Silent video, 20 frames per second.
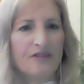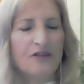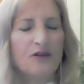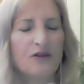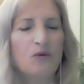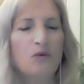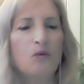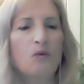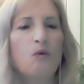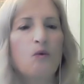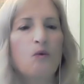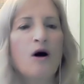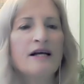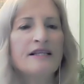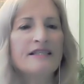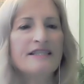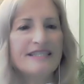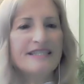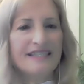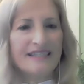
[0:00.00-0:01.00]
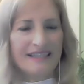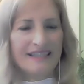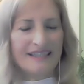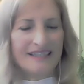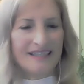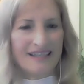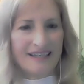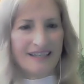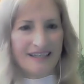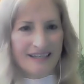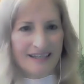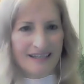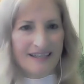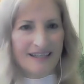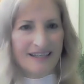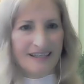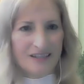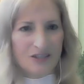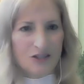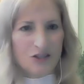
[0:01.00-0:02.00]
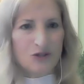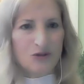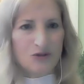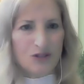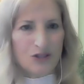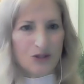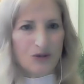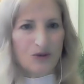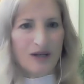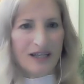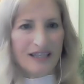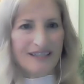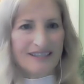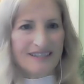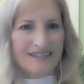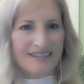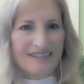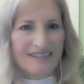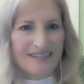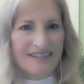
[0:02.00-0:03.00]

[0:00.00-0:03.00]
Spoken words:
the wanting to do it